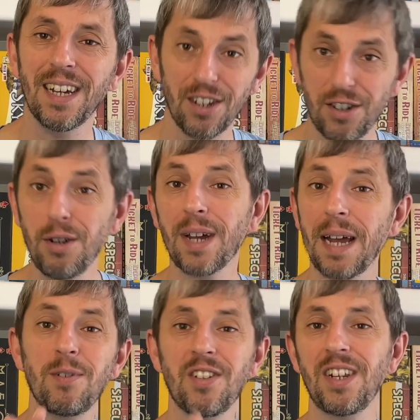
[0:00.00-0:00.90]
The 2
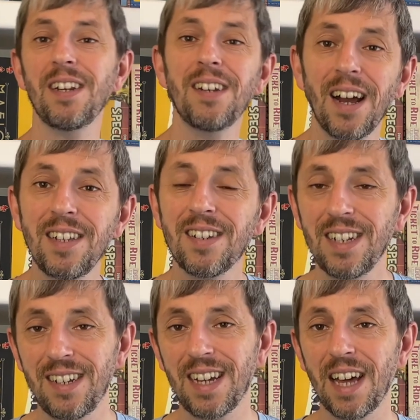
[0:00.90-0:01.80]
games sit
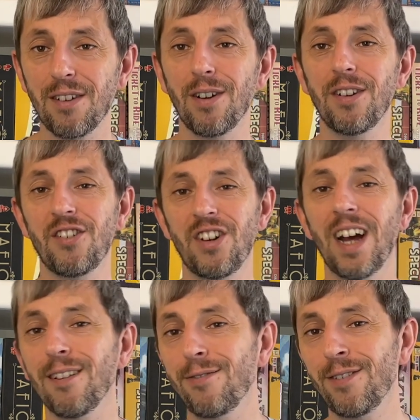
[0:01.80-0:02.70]
nicely together on the
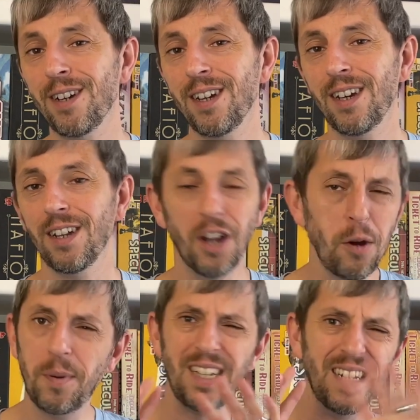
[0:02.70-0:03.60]
shelf.
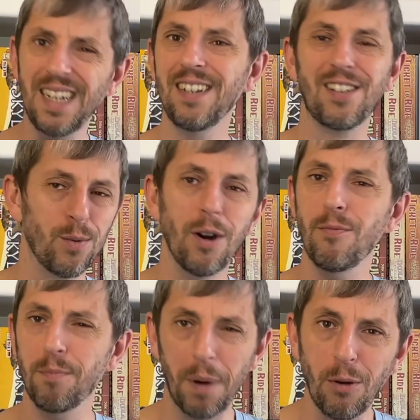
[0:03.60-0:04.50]
Nobody needs to
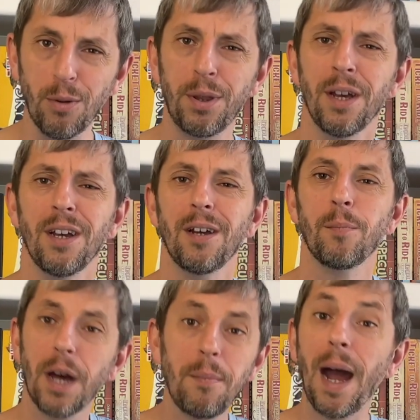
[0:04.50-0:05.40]
own both,
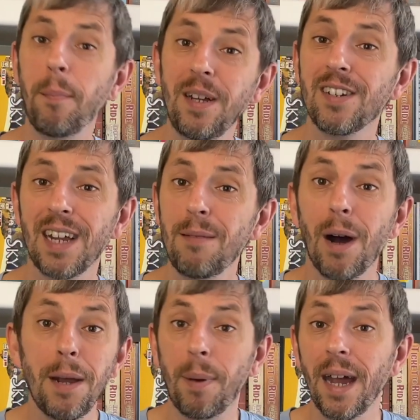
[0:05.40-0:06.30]
but I'm happy to take
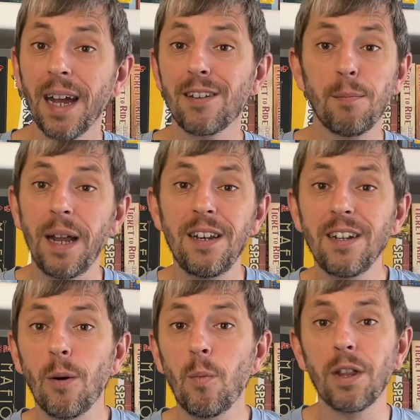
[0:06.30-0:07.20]
my pick
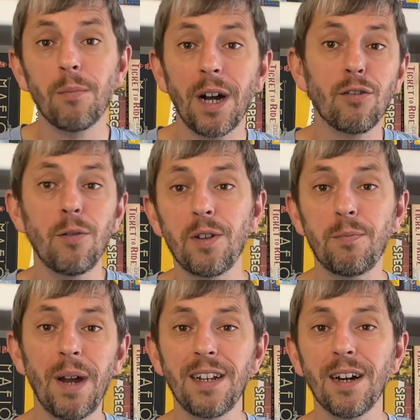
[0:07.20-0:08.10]
depending on whether my group is made